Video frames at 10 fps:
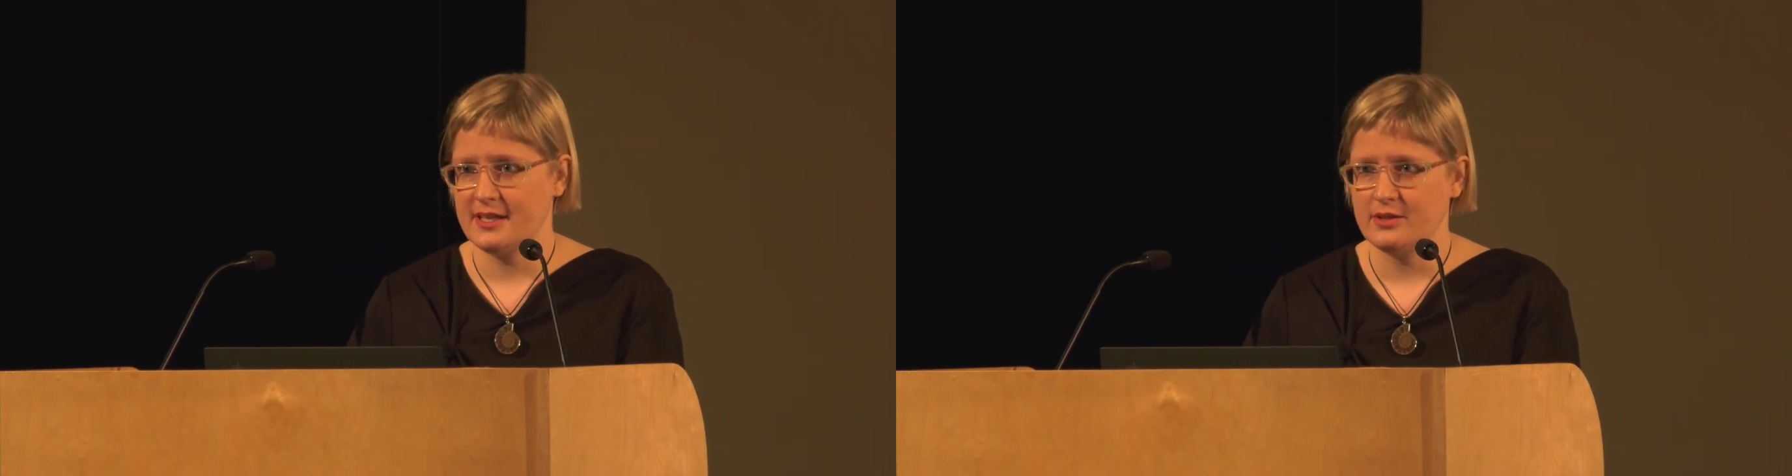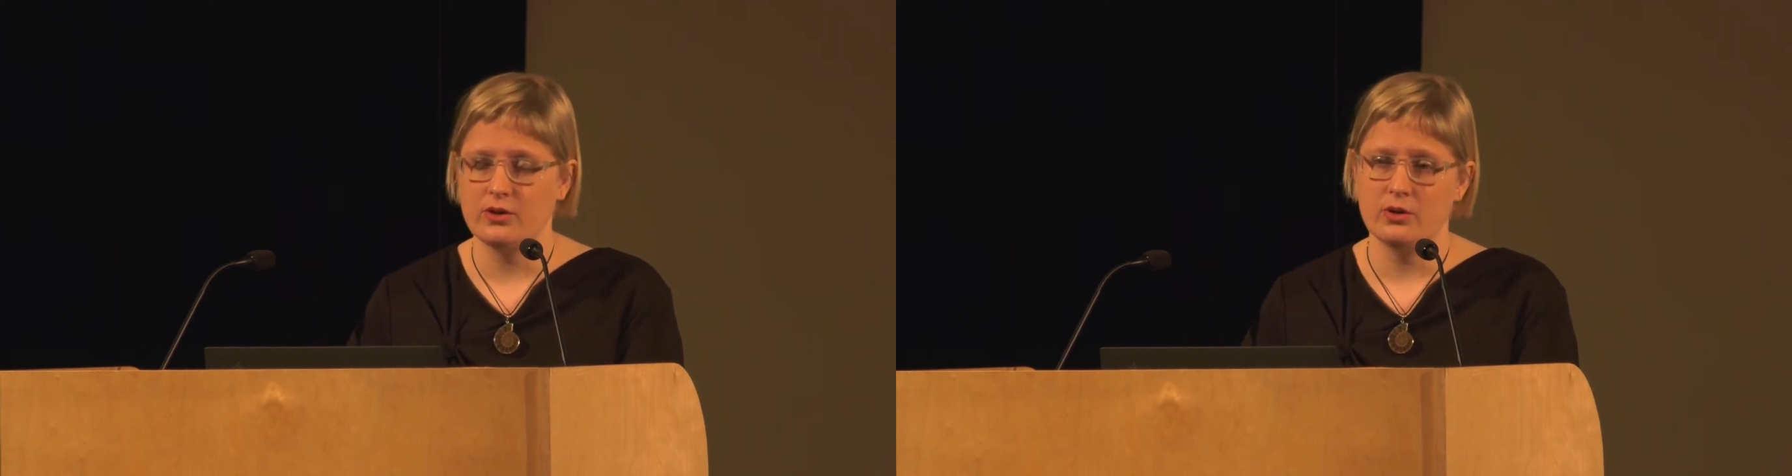
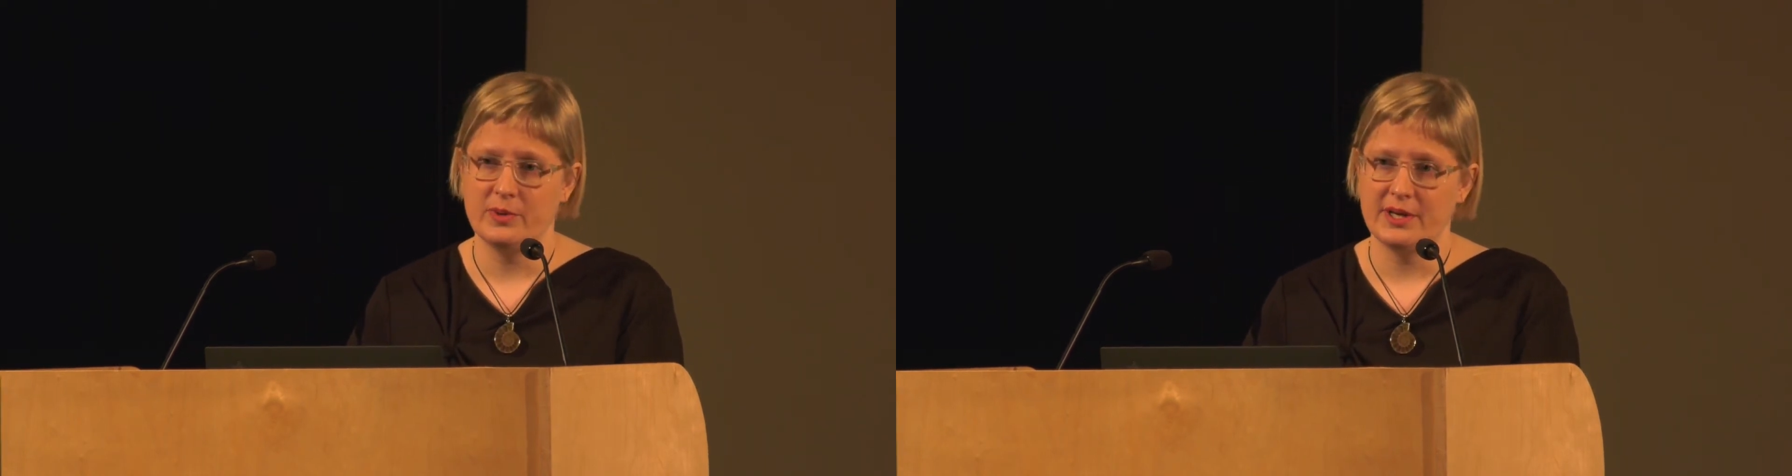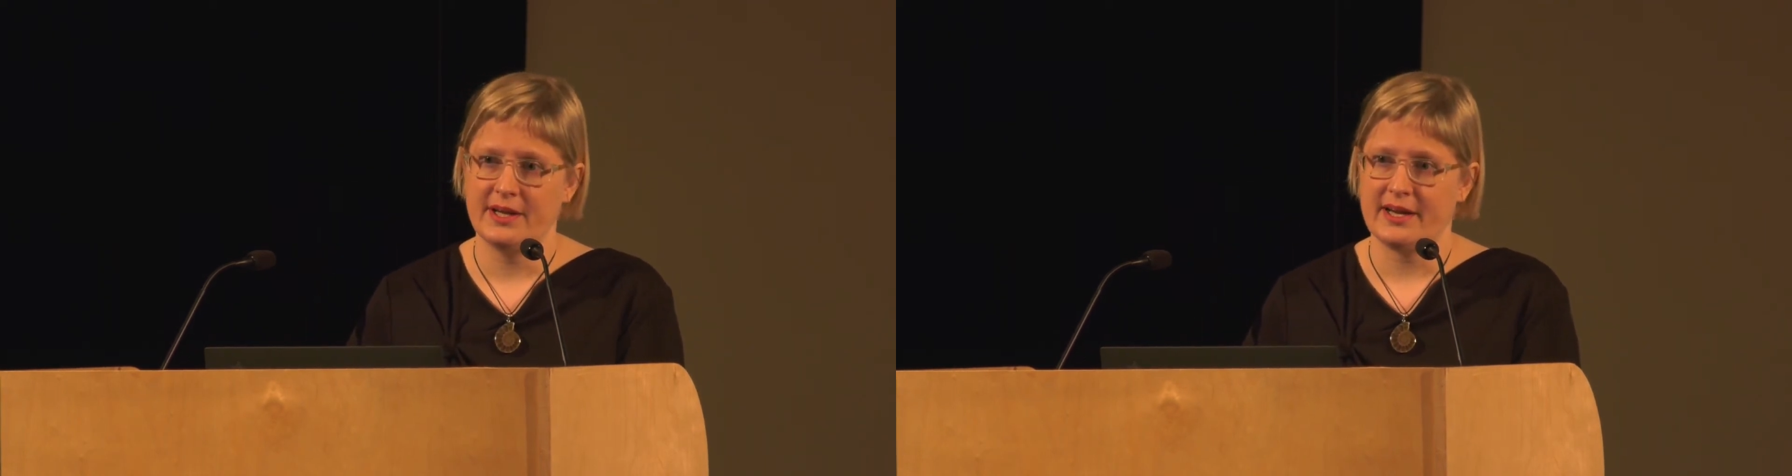that
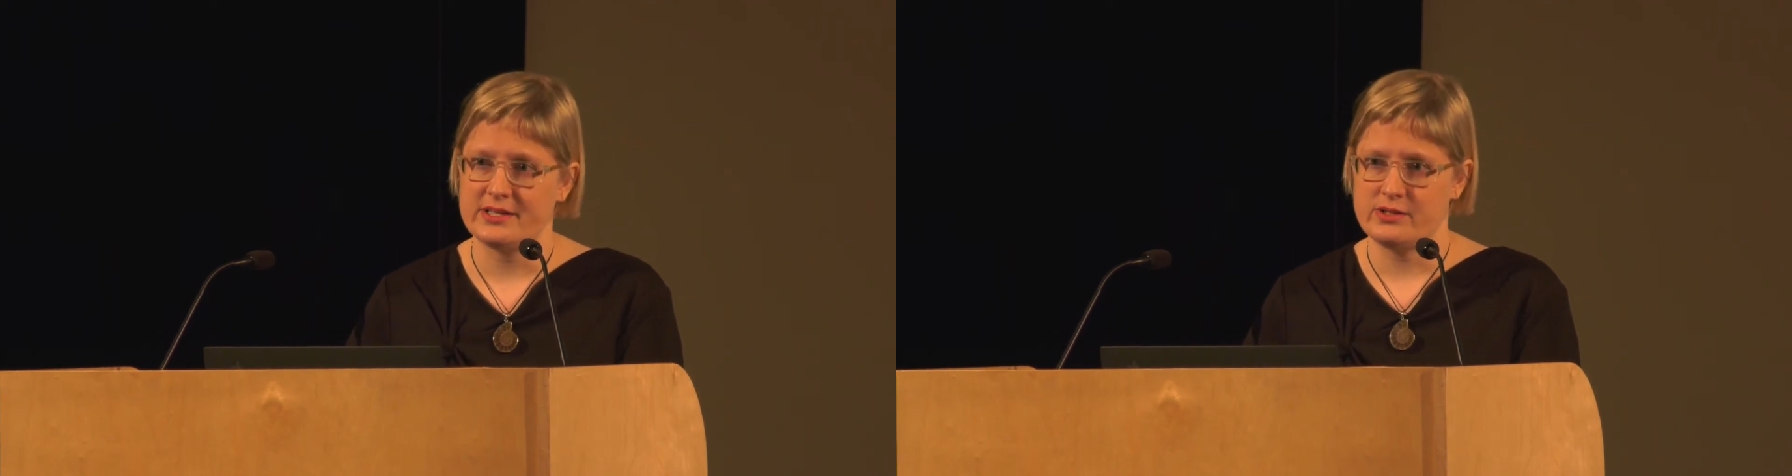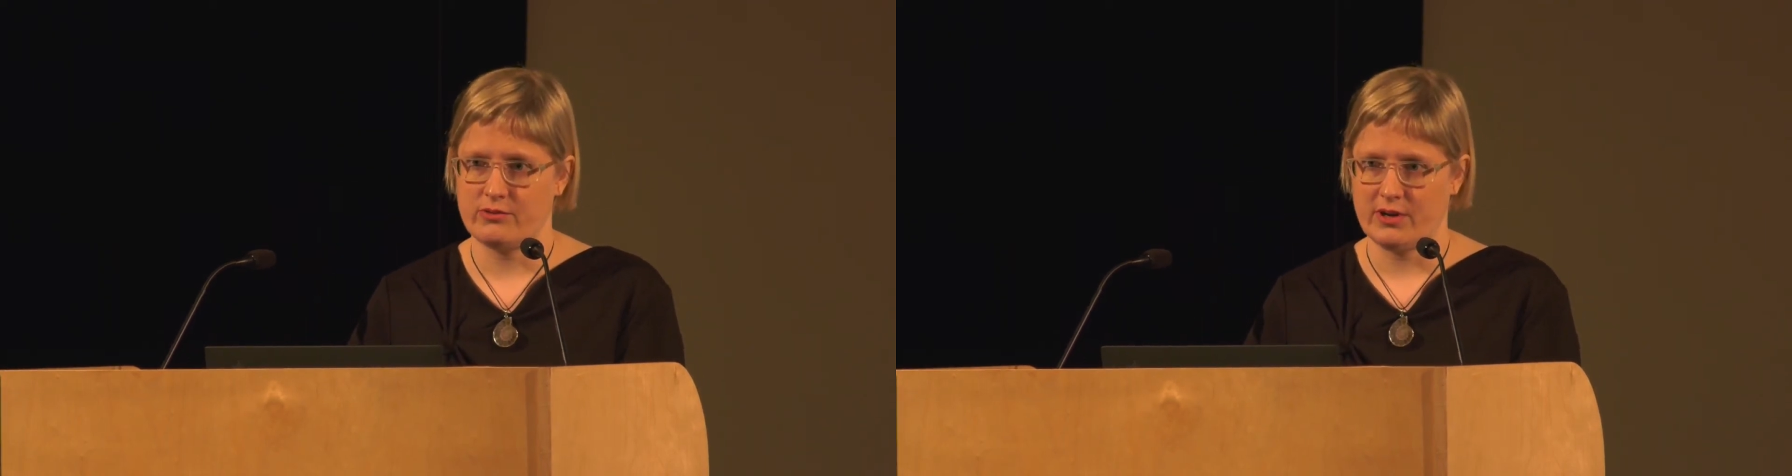nobody
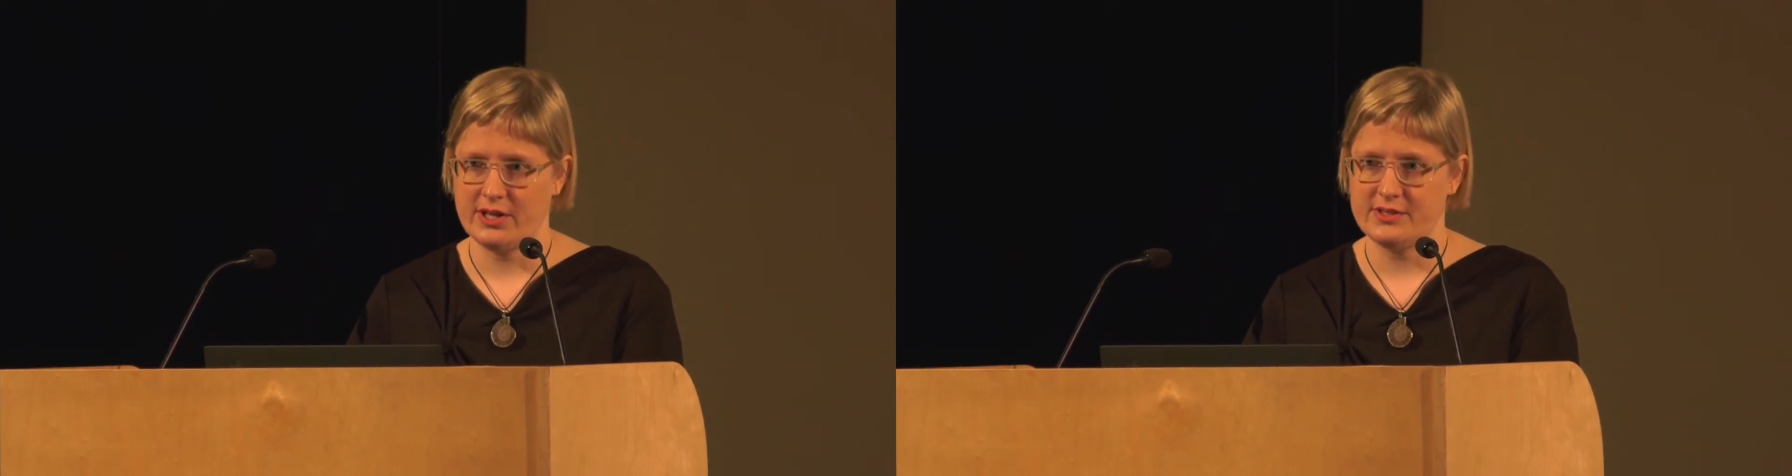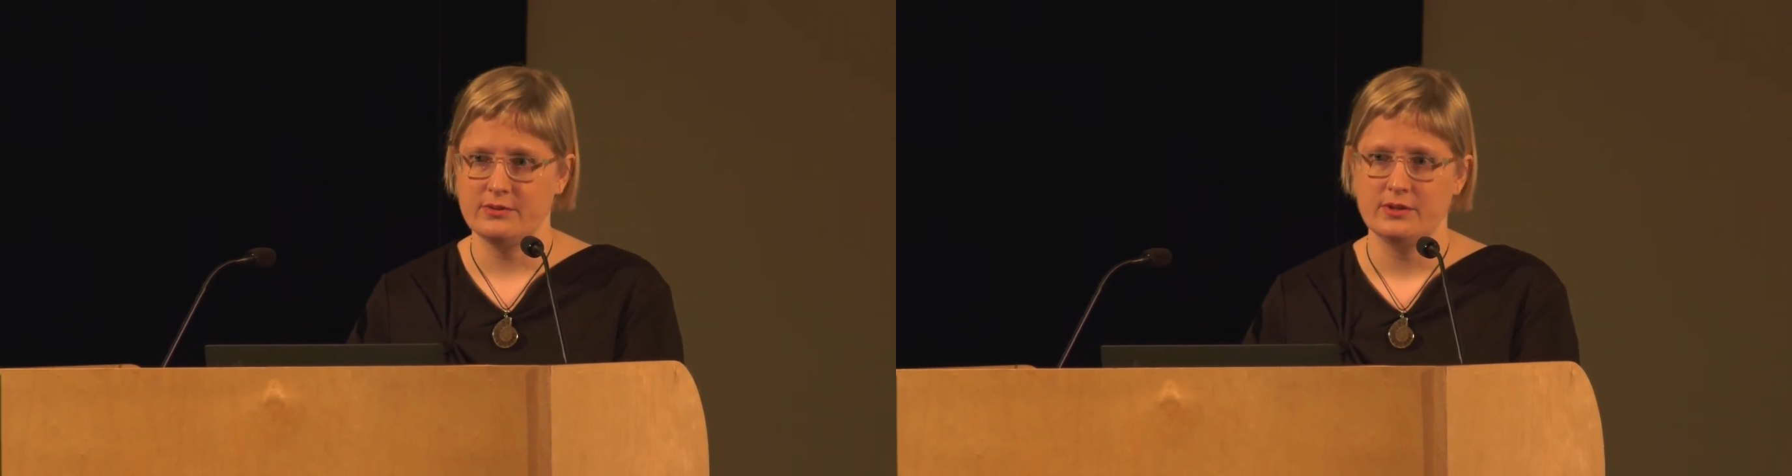has the
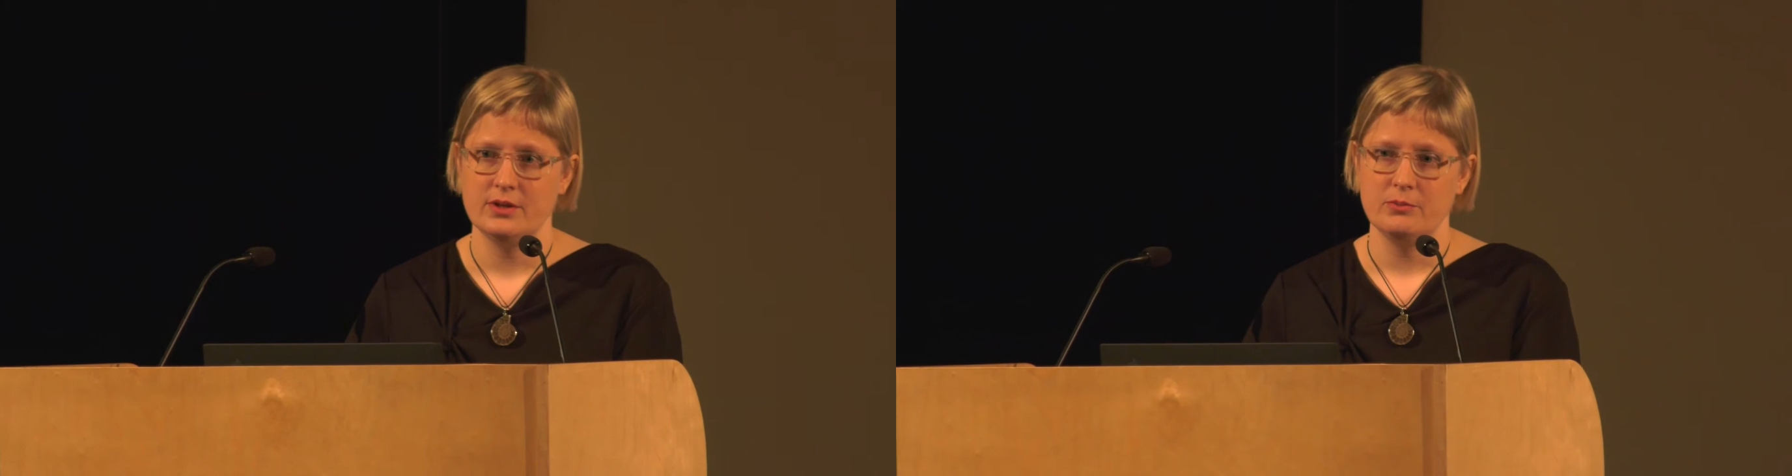right